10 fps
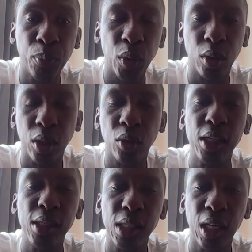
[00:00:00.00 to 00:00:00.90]
you
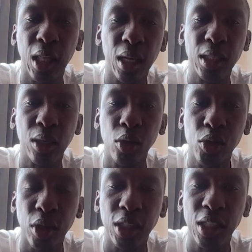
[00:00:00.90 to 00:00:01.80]
can see that
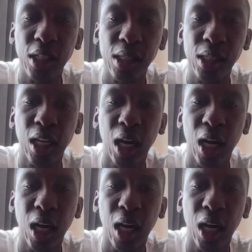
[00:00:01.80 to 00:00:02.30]
also the DDC